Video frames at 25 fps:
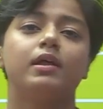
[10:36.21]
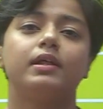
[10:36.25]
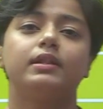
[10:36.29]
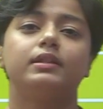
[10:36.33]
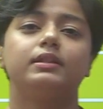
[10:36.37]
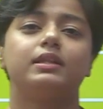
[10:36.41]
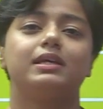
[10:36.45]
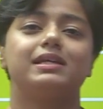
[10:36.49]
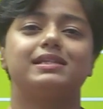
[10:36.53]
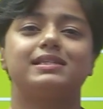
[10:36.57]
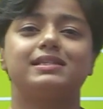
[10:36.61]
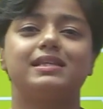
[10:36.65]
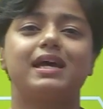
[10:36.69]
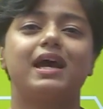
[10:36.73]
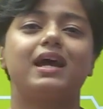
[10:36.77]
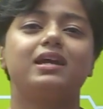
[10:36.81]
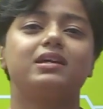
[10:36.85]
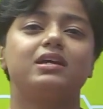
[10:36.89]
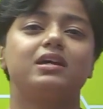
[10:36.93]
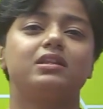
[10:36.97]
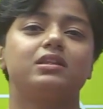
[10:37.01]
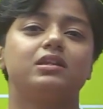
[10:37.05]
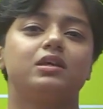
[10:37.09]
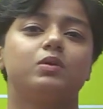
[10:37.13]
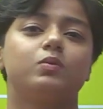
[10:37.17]
they sat
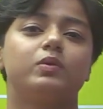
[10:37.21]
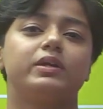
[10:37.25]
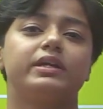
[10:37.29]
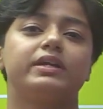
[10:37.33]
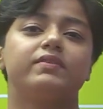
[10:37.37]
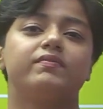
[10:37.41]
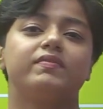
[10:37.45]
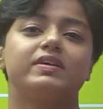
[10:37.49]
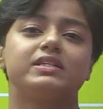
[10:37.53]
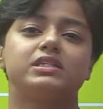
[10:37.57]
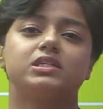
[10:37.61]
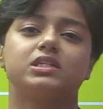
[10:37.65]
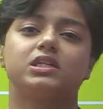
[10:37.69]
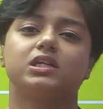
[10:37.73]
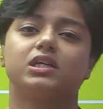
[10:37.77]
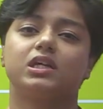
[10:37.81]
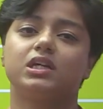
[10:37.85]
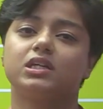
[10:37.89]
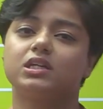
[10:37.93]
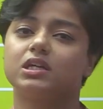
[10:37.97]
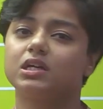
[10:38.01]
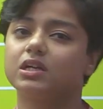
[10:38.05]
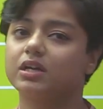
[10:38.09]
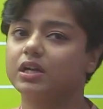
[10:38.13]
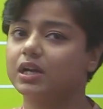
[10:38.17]
and they were
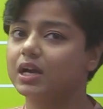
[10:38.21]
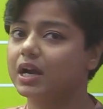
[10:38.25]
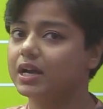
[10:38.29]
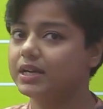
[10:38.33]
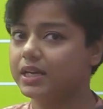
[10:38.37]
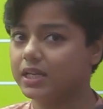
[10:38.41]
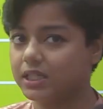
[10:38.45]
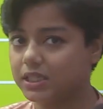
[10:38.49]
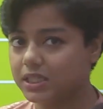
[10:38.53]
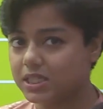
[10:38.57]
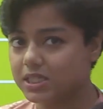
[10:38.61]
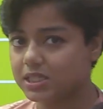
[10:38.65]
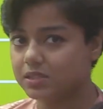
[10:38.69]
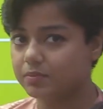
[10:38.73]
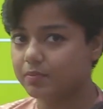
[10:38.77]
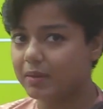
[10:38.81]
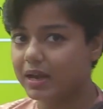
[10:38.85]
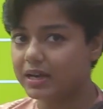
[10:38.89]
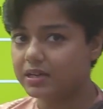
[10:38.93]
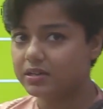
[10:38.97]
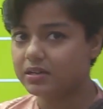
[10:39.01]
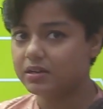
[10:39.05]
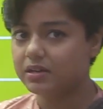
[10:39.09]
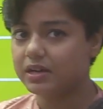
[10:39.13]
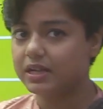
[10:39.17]
investigating regarding this
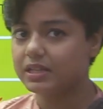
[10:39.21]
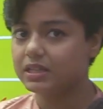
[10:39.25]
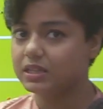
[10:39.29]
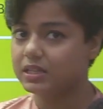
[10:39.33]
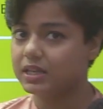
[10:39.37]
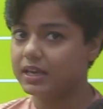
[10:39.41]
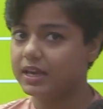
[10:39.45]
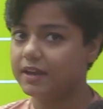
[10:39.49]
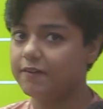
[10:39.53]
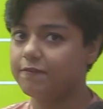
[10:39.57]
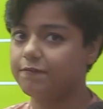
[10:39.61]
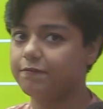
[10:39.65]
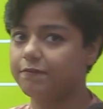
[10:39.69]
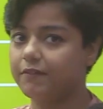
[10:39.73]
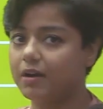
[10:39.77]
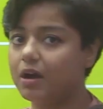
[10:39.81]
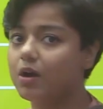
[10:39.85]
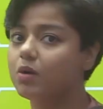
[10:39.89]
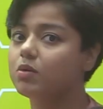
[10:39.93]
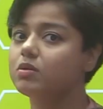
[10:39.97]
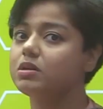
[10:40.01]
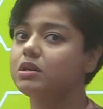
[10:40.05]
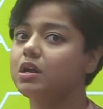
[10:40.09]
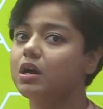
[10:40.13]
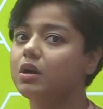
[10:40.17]
matter, and they have
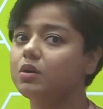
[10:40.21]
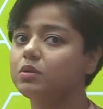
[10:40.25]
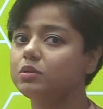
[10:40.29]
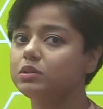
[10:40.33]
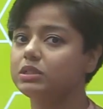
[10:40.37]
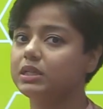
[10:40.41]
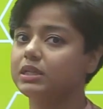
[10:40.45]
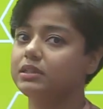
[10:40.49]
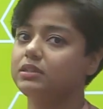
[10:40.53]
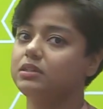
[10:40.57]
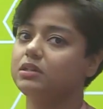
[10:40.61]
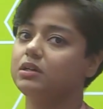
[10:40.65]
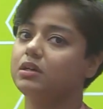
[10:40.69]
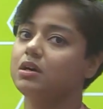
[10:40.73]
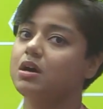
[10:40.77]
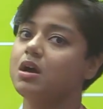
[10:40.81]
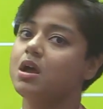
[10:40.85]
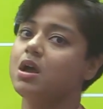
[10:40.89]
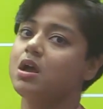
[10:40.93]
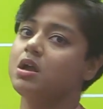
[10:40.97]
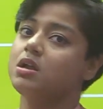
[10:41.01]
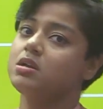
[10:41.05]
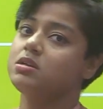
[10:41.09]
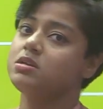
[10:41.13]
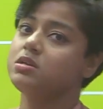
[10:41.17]
found out that the
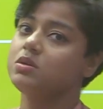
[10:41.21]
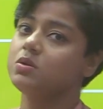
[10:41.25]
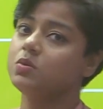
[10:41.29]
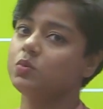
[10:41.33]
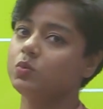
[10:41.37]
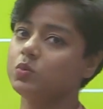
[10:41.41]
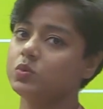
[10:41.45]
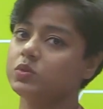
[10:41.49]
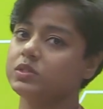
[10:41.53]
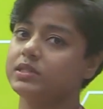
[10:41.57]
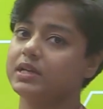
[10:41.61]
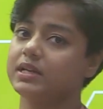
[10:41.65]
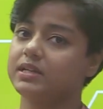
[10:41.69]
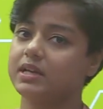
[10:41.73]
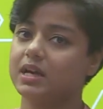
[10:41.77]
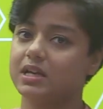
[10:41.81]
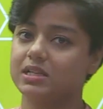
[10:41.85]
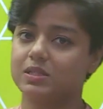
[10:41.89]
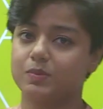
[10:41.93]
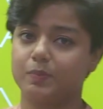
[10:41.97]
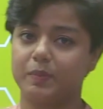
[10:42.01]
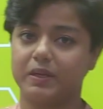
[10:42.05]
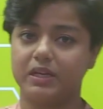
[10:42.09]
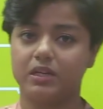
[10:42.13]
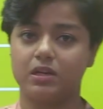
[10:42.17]
news that
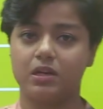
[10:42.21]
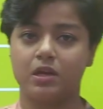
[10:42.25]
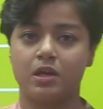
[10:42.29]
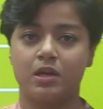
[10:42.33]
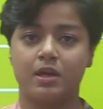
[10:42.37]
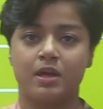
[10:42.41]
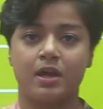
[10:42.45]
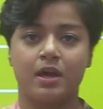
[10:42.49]
has been